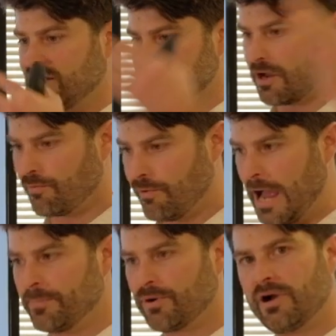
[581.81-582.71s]
It's like a
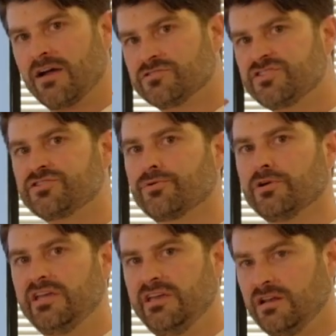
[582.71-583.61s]
wraparound
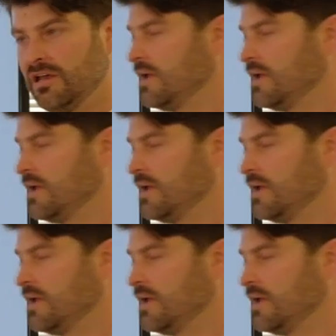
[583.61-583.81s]
screen